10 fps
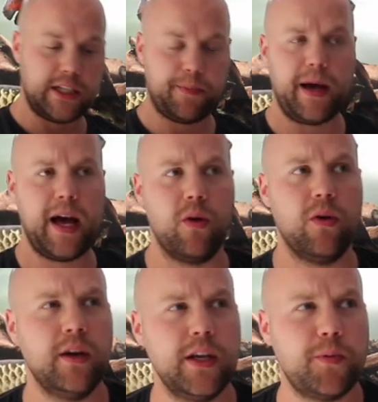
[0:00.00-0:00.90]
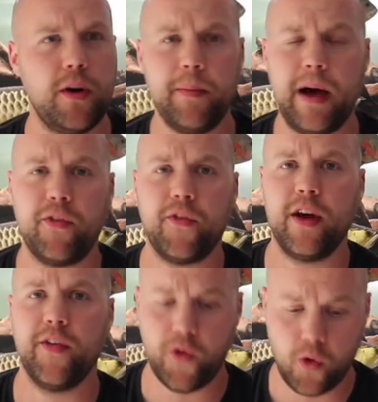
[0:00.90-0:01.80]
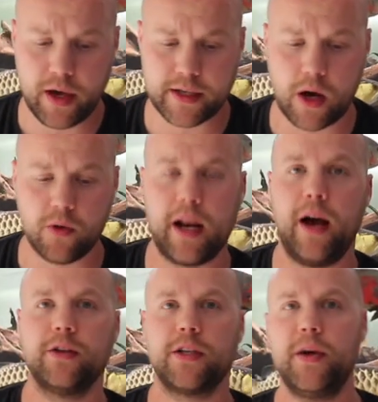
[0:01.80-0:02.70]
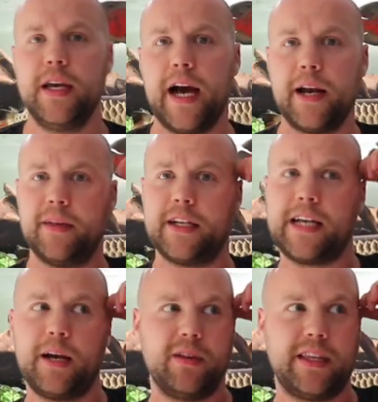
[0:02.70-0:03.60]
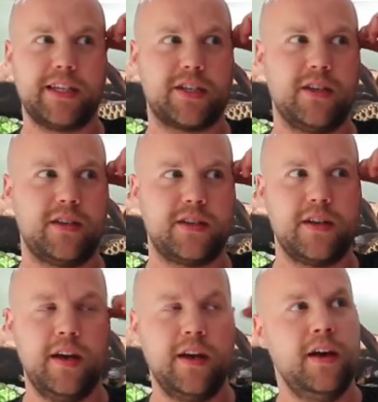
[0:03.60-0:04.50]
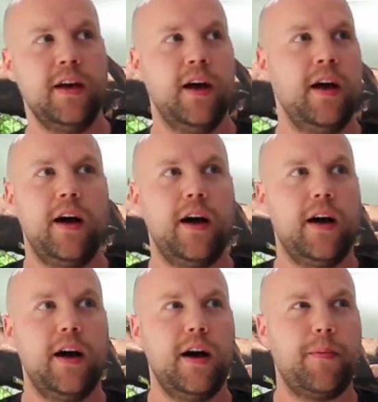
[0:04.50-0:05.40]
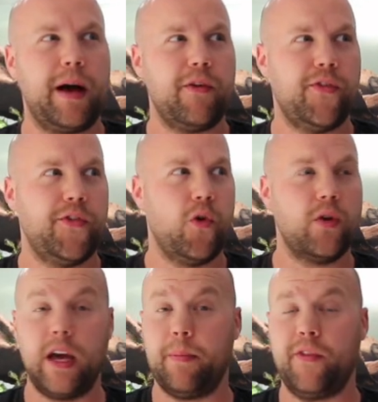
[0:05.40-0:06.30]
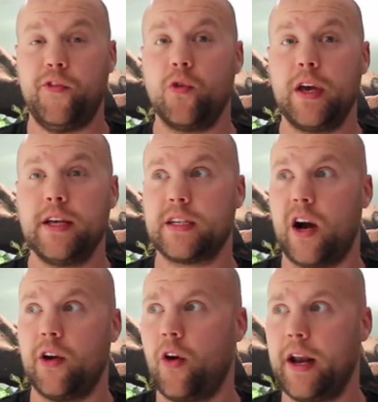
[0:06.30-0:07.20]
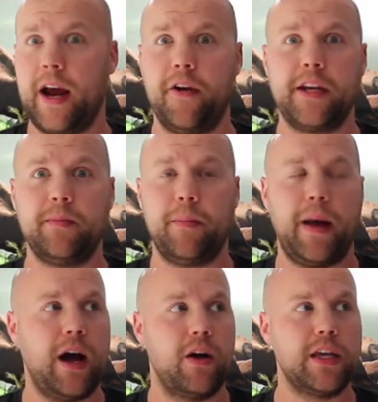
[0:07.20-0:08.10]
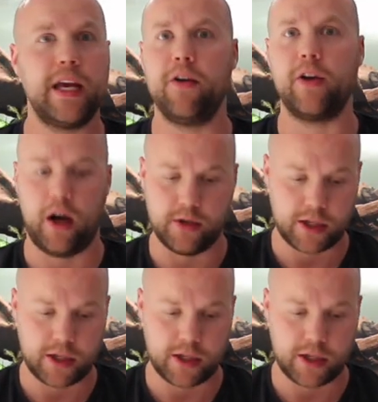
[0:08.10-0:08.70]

He's probably about 3 or 4 years old now. So he had him in a tank with discus about 4 years ago, and I inherited him about a year ago.